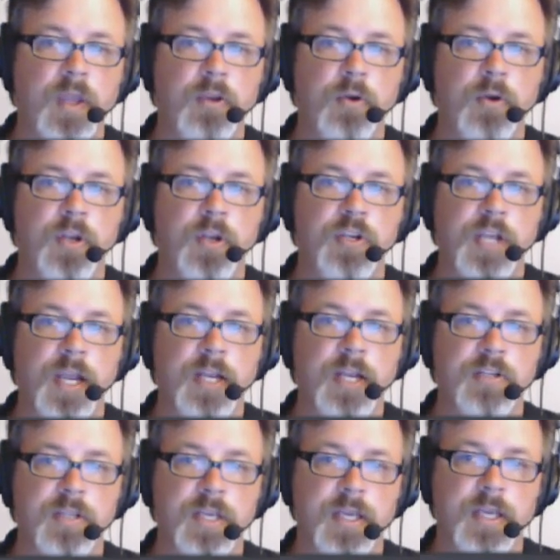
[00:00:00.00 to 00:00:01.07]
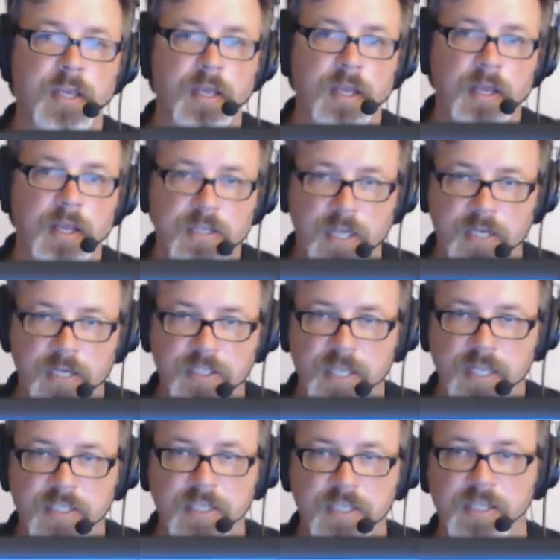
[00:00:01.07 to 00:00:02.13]
you can change the touch
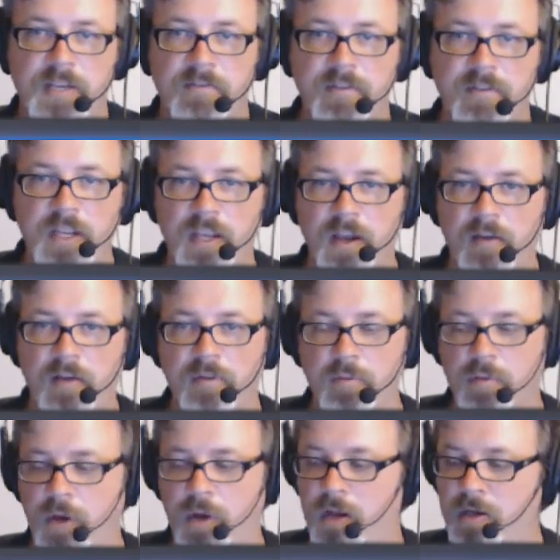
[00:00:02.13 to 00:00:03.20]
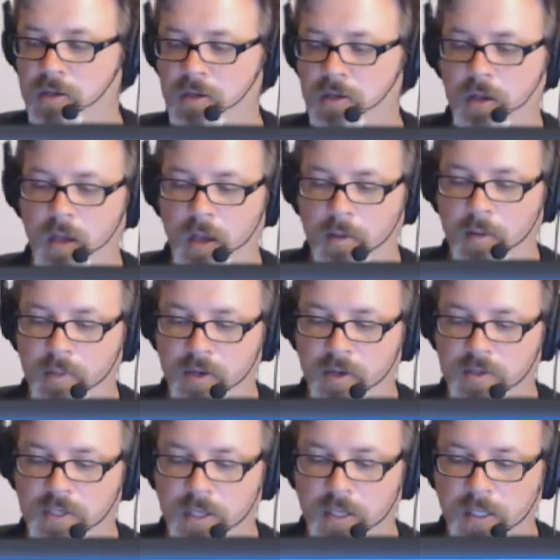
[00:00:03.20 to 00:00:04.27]
sensitivity of the product. Um,
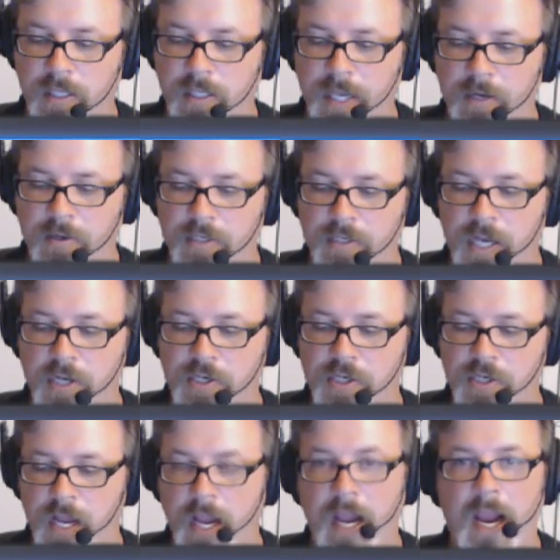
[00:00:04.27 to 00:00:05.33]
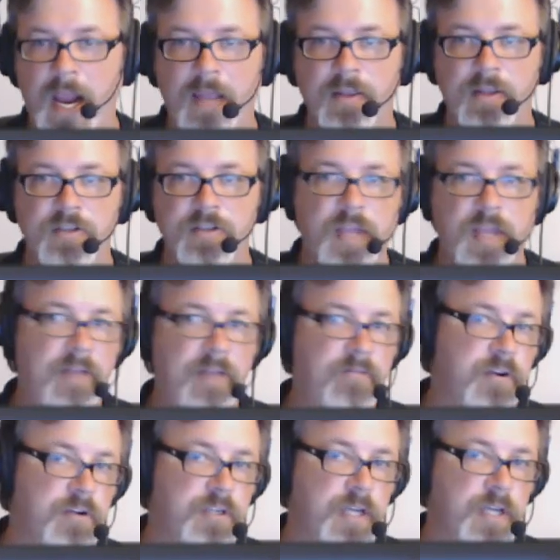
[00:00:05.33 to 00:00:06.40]
there's a, a lighter touch and there's a
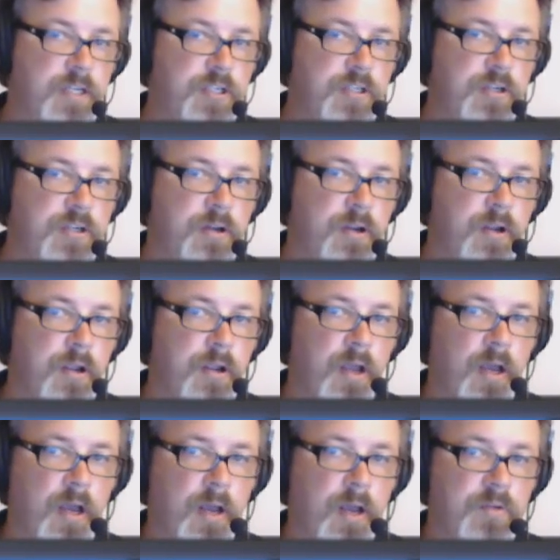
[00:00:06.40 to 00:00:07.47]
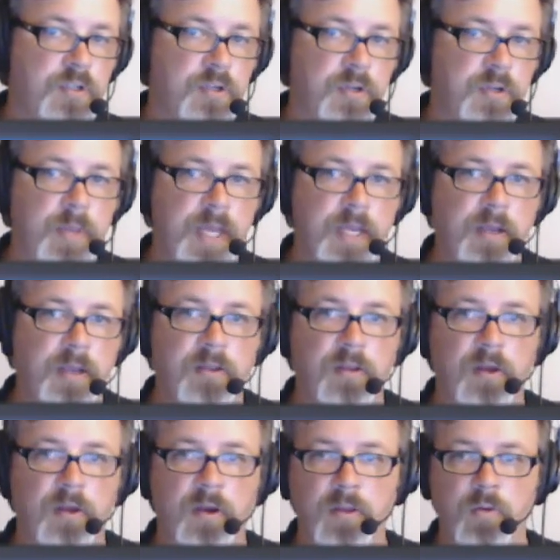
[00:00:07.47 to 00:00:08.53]
heavier touch. Um, so depending on,
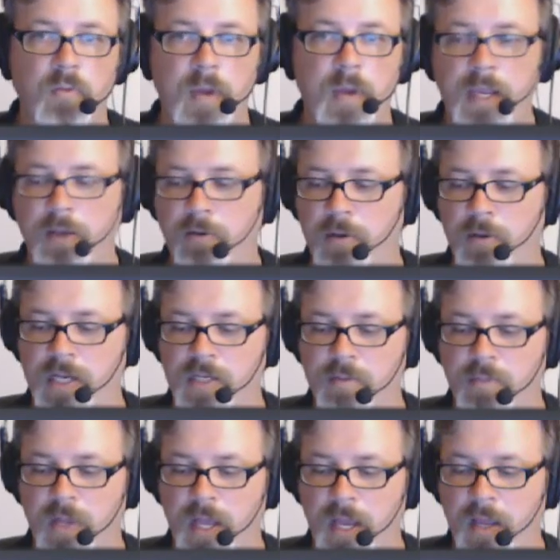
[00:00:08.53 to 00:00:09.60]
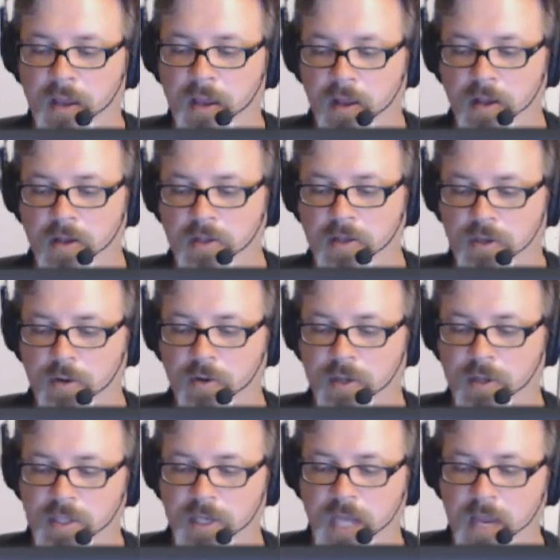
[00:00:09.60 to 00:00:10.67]
on the way you like to play. So
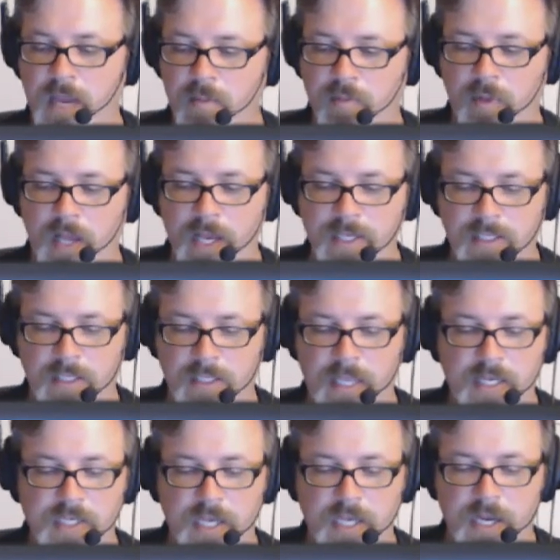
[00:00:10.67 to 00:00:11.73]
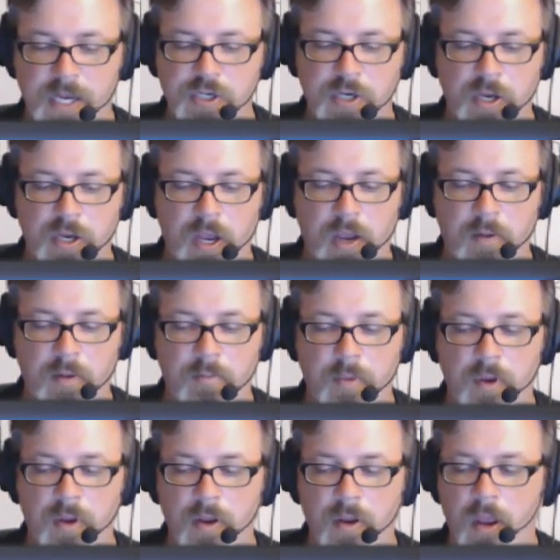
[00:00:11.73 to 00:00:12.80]
as the name implies, light touch.
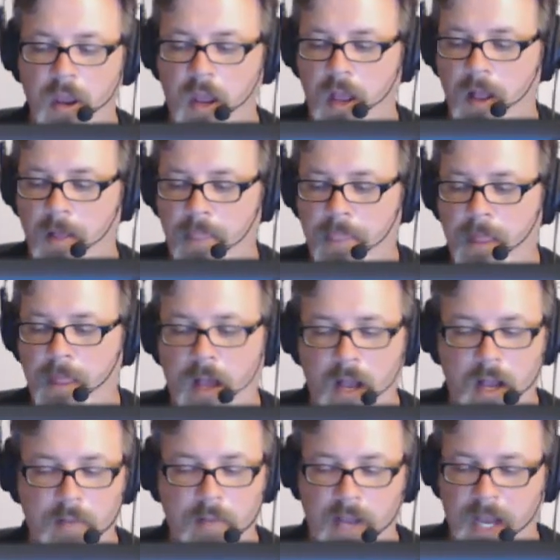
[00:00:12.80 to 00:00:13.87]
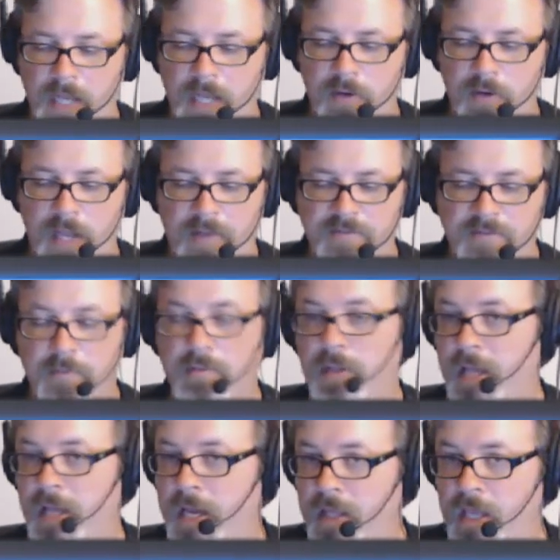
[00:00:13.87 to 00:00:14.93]
Um, um, I don't have to
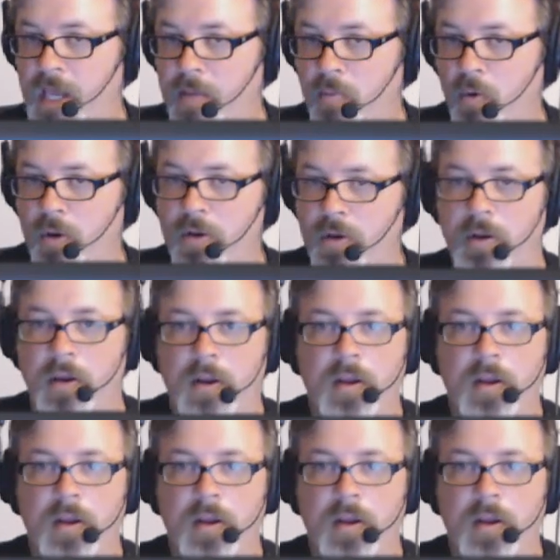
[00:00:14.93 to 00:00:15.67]
play the keyboard